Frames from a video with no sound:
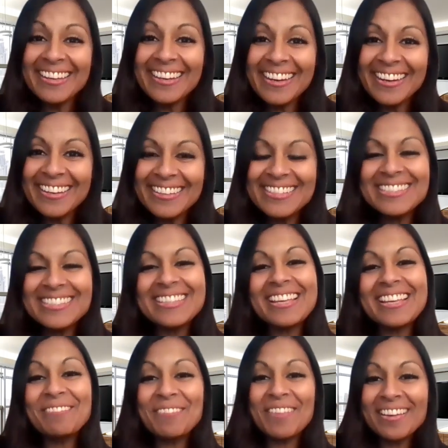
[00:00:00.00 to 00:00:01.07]
guys,
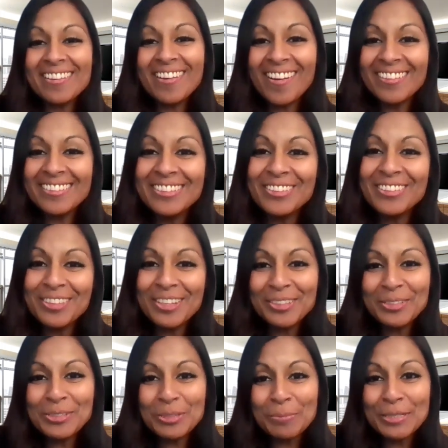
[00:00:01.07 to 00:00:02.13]
Yvette here. Thank
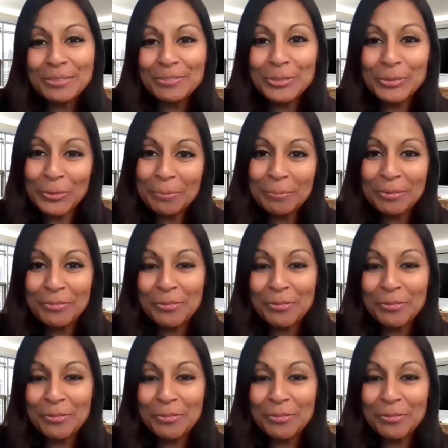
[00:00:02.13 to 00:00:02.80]
you so much for joining me